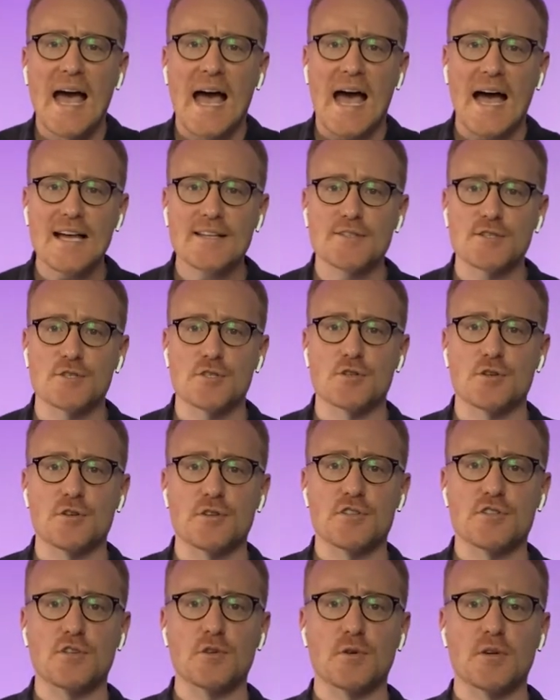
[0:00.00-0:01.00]
as a
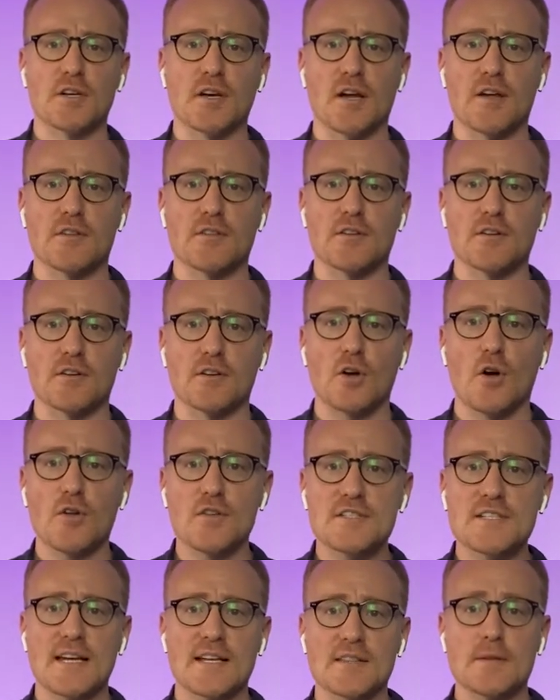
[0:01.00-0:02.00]
church. You can either
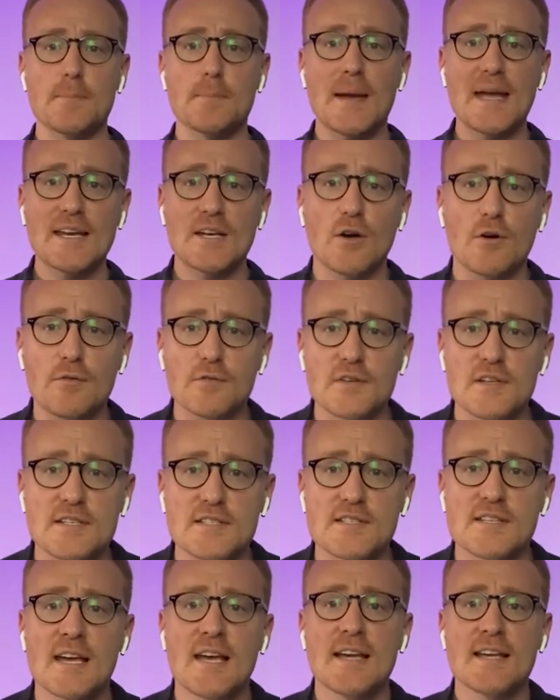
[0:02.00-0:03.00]
contact the main
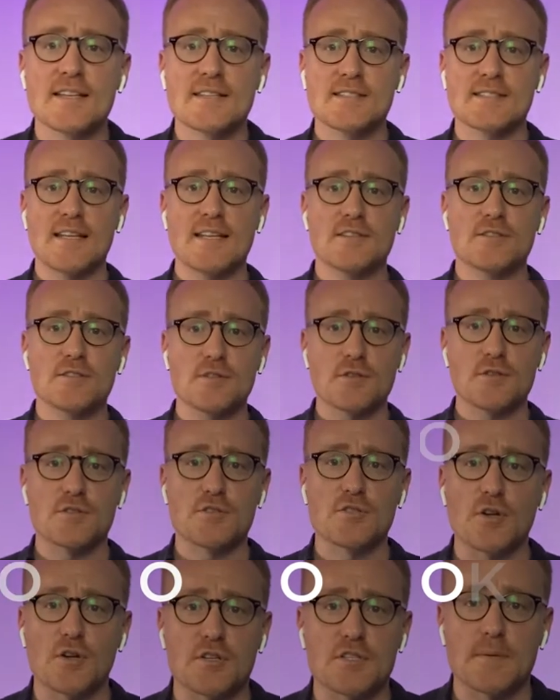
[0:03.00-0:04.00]
office,
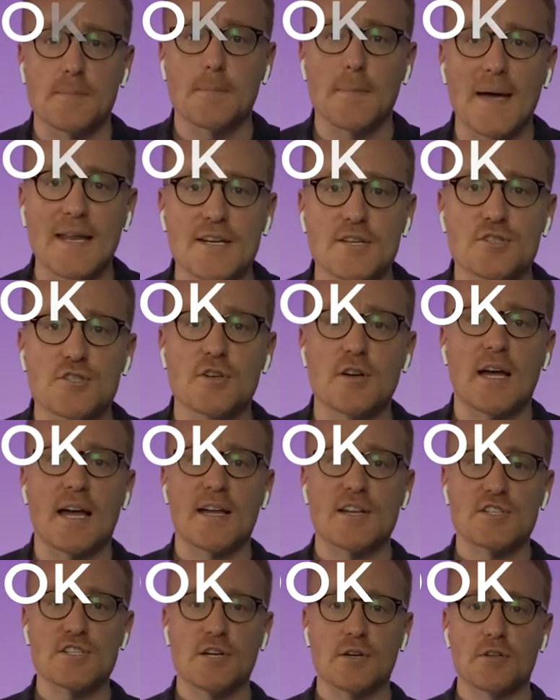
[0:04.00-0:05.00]

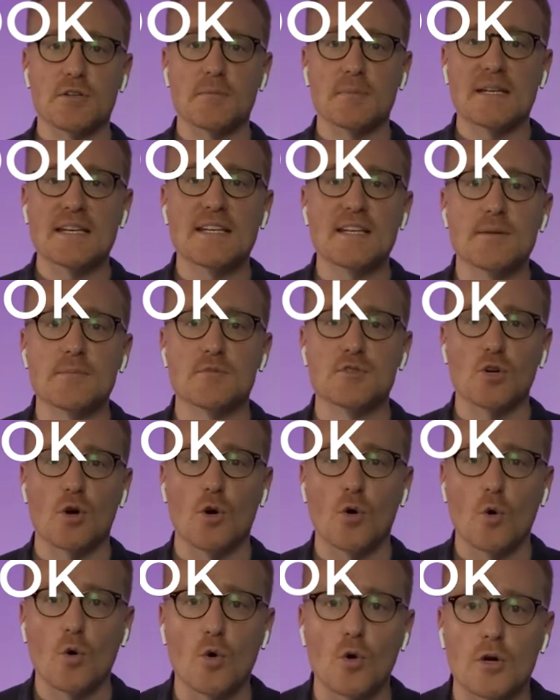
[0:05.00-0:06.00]

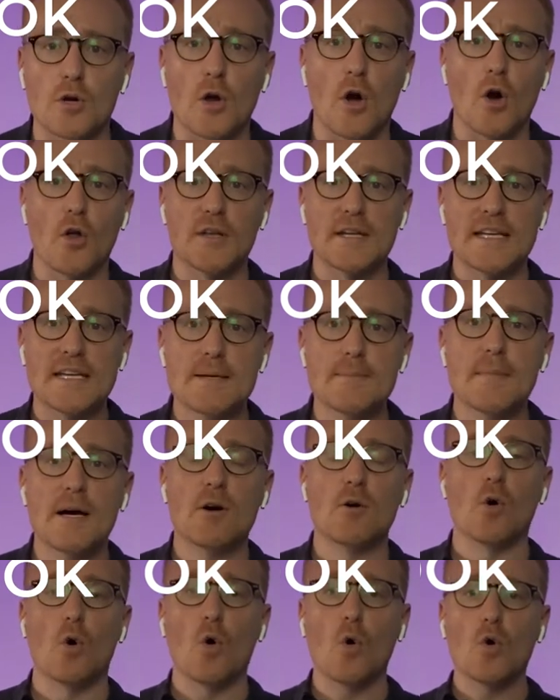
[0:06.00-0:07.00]
centre.manager@cheltenhamelim.org on email
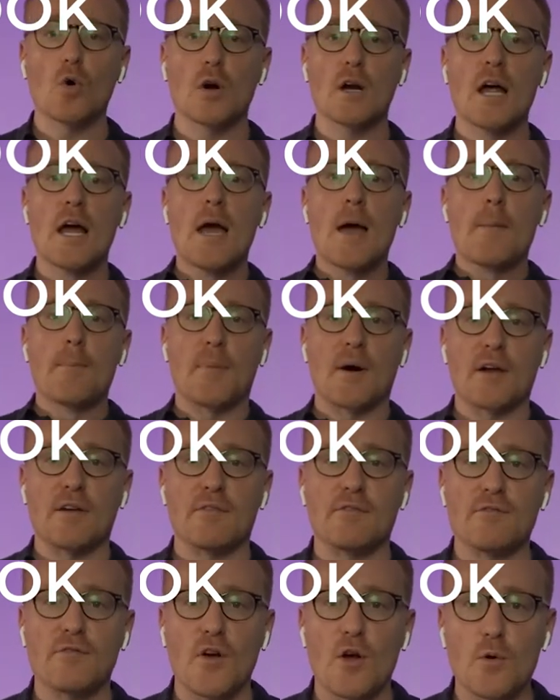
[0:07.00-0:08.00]
or by
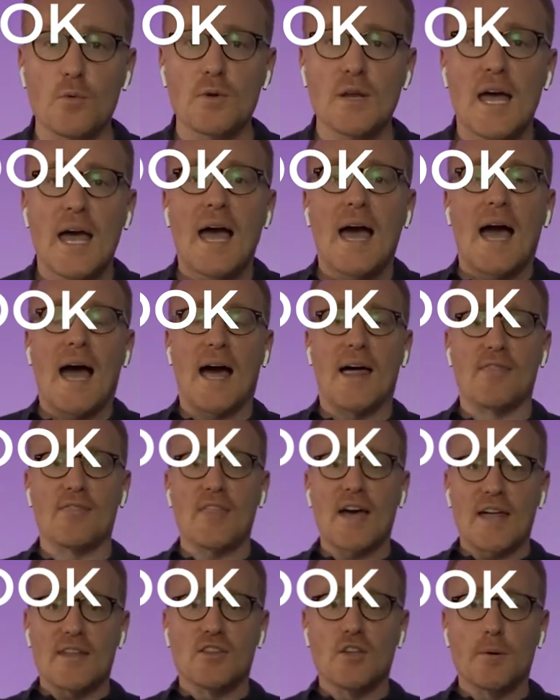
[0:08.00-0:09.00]
phone, and
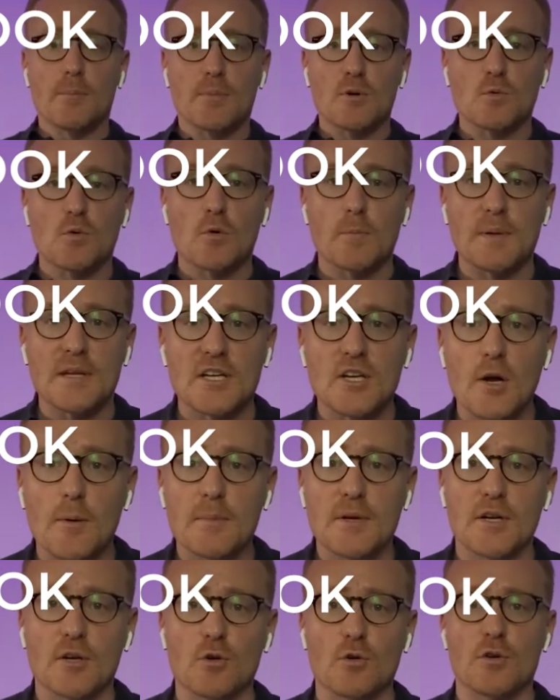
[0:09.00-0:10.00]
that number will be
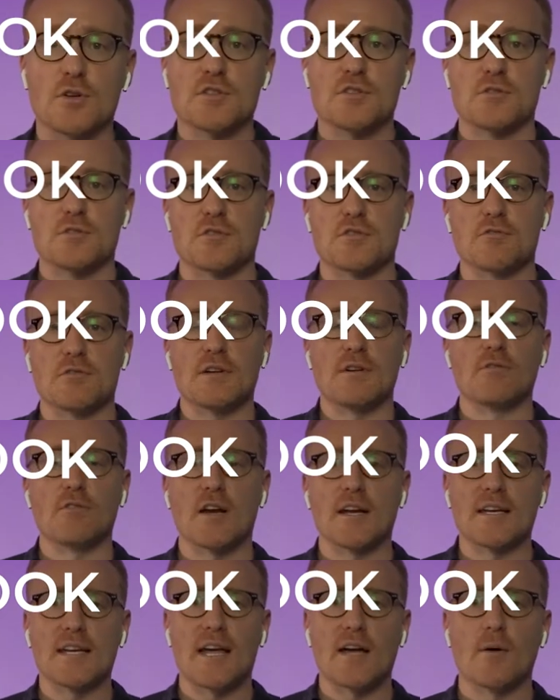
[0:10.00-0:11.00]
coming across your screen
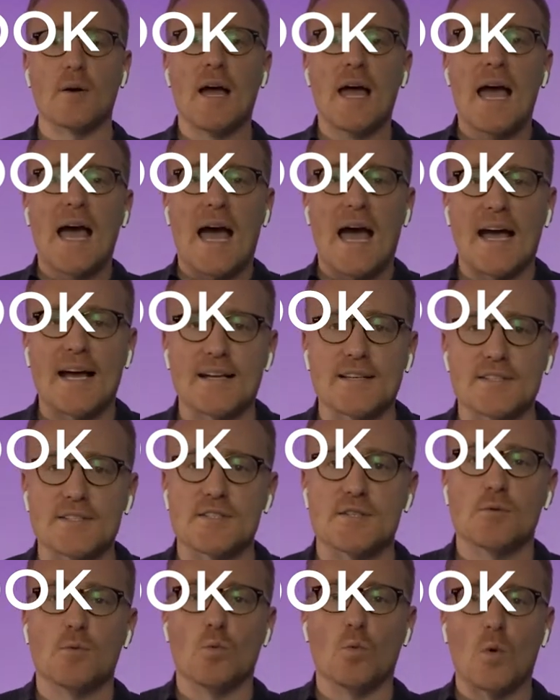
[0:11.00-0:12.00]
right now
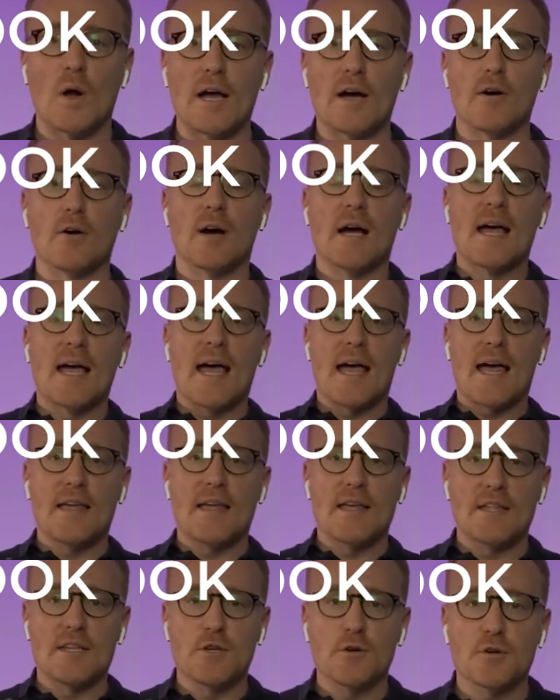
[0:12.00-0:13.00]
as well.
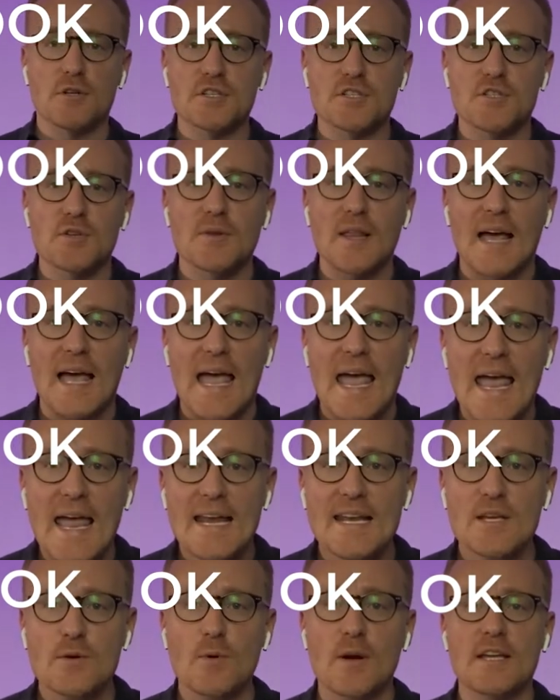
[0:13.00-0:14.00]
You can do that
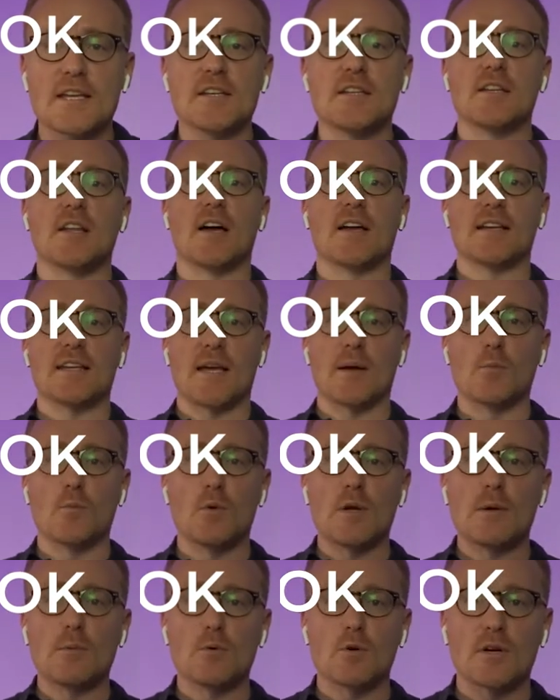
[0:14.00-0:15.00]
any way you like and
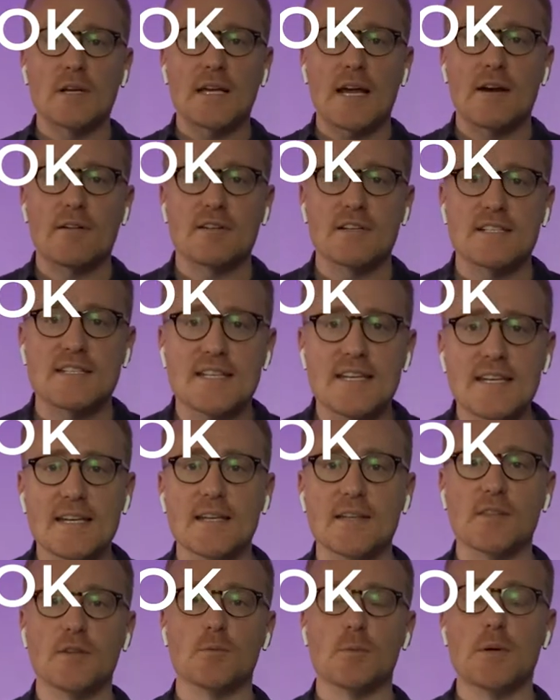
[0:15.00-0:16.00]
we will guarantee
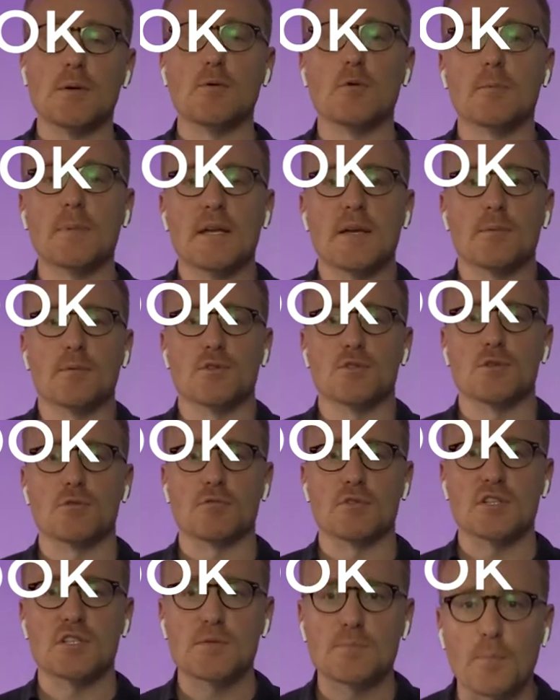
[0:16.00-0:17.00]
that we will be able to
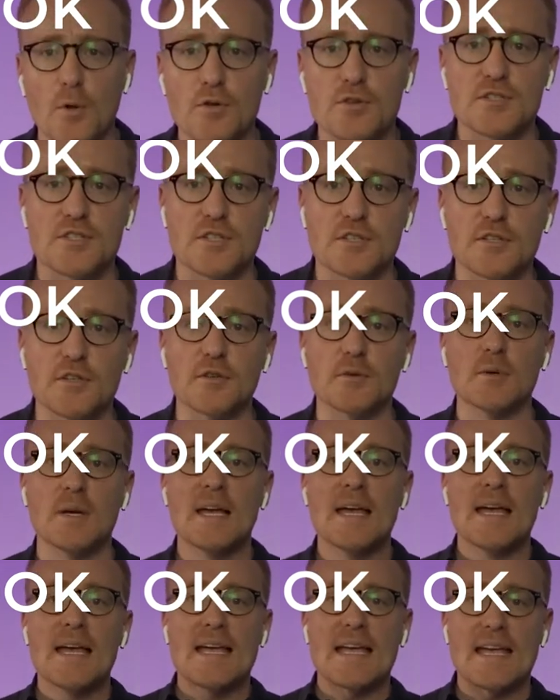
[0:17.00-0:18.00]
respond to you
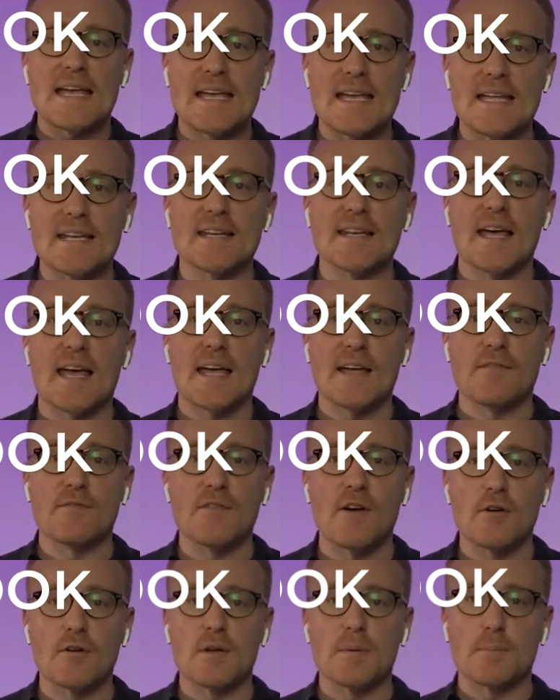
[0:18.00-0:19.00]
in a
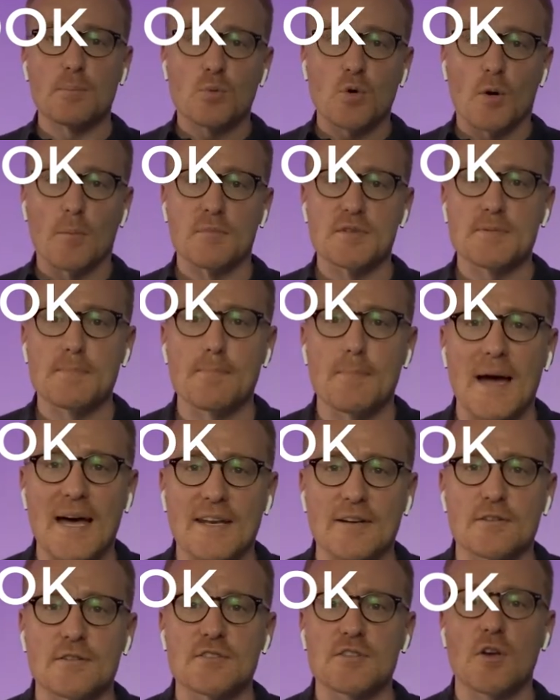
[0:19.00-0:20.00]
very prompt
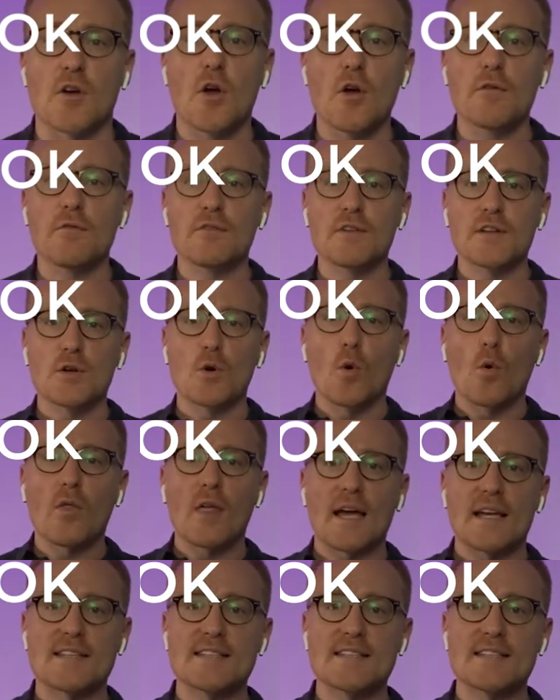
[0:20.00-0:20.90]
manner. So hopefully all that